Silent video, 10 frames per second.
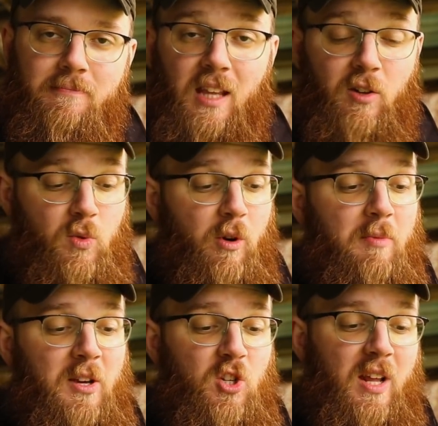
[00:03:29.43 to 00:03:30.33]
Now, it's worth
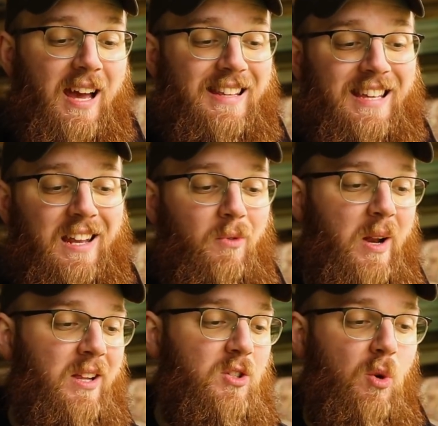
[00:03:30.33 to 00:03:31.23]
mentioning, I did
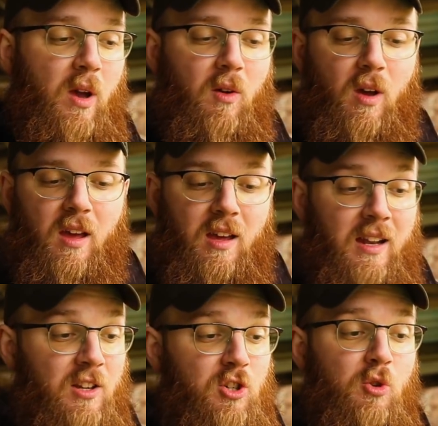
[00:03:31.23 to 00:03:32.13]
run into an
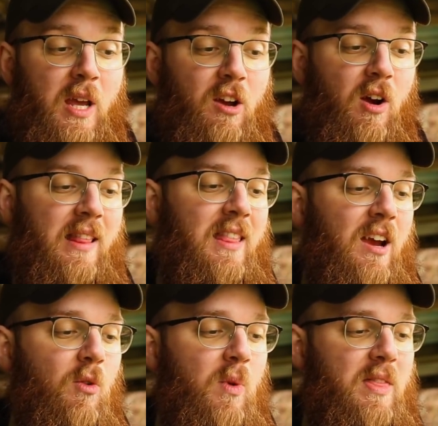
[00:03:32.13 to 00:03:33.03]
issue here and
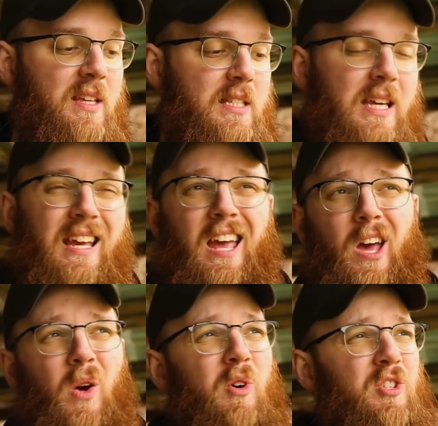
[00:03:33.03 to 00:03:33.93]
there with this thing,
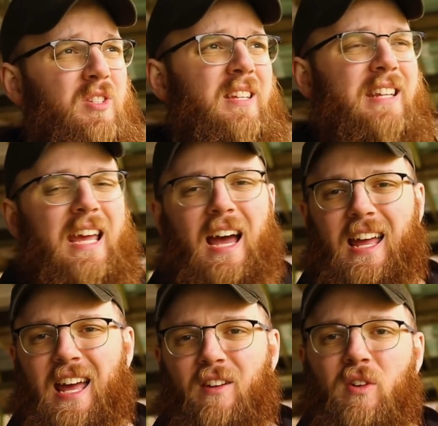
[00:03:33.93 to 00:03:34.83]
which to date I
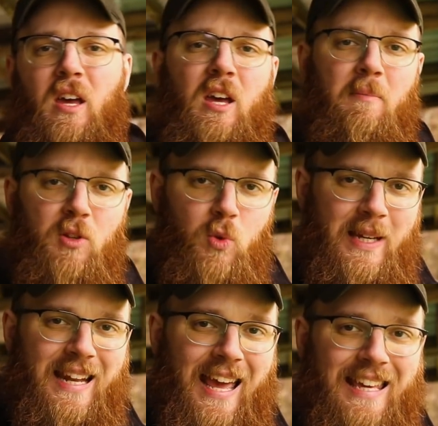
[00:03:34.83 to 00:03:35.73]
have
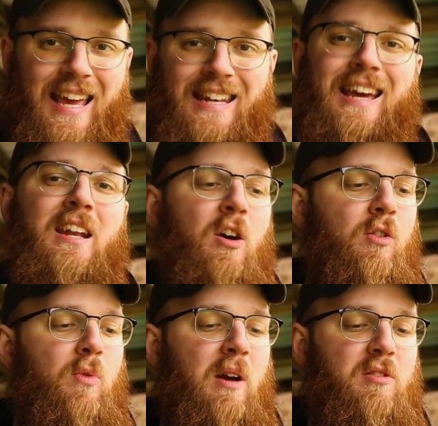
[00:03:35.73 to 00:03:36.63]
between 800 and
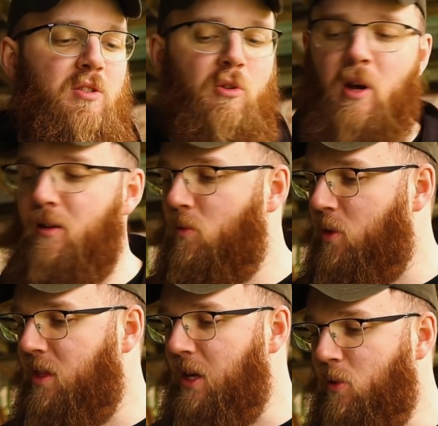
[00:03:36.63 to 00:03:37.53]
900 rounds through it.
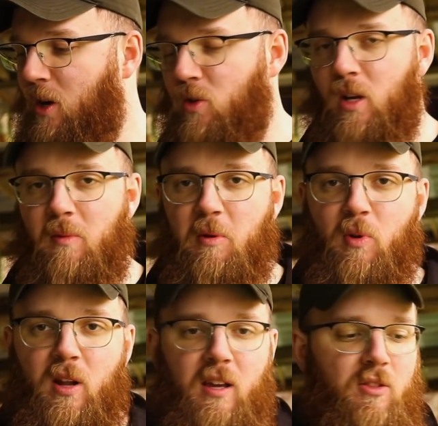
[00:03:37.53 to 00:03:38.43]
With the rounds we're going to be
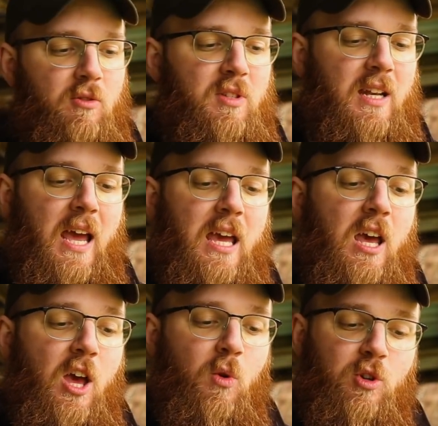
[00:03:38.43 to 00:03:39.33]
putting it through today,
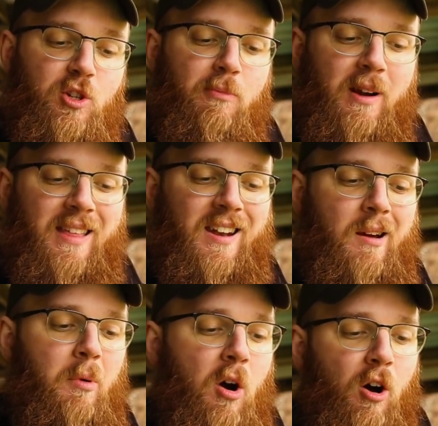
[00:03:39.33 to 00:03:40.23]
we should bring that
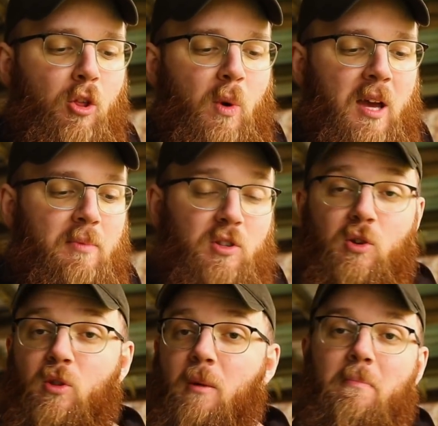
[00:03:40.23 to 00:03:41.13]
number all the way up
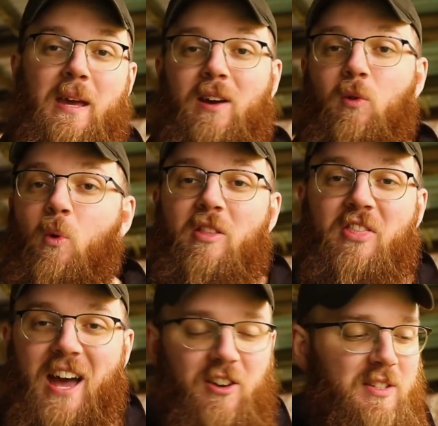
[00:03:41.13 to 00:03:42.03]
to the big
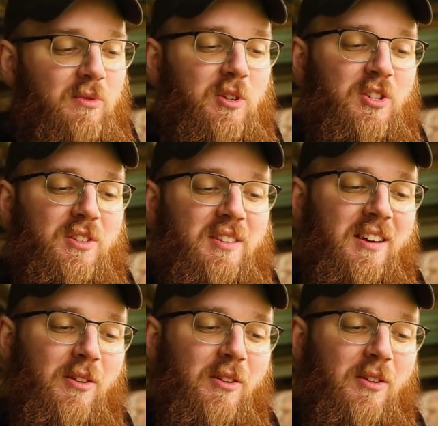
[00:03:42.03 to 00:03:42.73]
1,000, which is